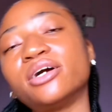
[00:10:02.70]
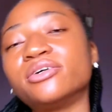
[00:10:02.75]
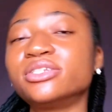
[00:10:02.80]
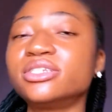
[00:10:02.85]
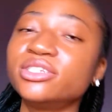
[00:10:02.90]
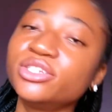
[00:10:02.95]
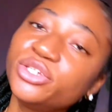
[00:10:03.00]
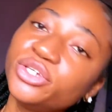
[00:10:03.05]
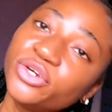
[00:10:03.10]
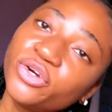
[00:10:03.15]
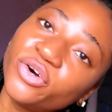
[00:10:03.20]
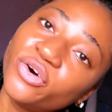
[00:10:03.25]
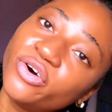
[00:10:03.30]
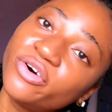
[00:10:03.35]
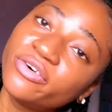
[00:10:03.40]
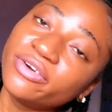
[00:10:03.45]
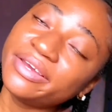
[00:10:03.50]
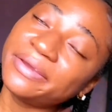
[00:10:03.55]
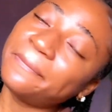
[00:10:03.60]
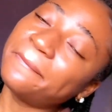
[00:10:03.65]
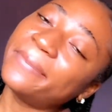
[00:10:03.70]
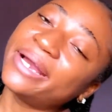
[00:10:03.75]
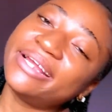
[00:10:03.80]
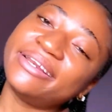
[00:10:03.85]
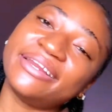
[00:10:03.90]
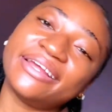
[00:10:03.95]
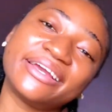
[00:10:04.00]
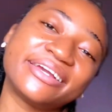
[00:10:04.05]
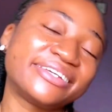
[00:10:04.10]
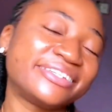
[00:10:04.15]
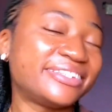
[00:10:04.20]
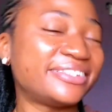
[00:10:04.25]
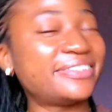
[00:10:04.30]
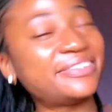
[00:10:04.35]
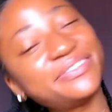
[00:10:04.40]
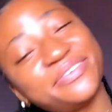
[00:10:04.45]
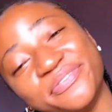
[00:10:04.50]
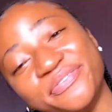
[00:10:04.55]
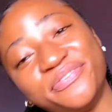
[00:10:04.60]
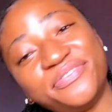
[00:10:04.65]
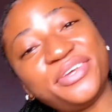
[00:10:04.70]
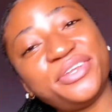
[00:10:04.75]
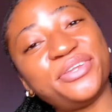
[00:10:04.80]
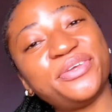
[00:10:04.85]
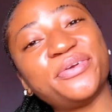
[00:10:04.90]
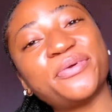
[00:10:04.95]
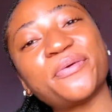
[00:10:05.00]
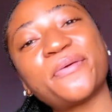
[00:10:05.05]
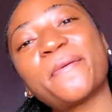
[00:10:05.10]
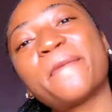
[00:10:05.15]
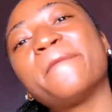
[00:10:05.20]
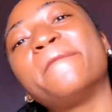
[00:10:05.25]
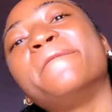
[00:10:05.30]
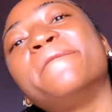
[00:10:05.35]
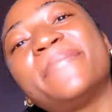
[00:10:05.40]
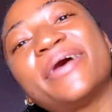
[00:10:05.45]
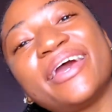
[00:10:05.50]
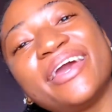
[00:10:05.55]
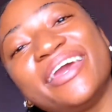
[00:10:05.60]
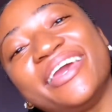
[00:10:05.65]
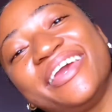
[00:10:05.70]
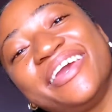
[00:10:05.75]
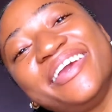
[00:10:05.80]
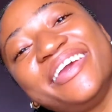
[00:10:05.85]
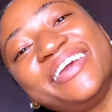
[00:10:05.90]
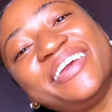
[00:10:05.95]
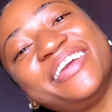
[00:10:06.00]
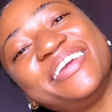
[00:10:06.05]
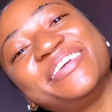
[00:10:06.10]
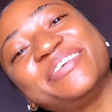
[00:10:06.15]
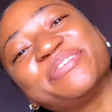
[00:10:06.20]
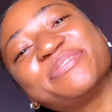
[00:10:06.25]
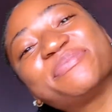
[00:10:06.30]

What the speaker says: see you all in my next video. Bye.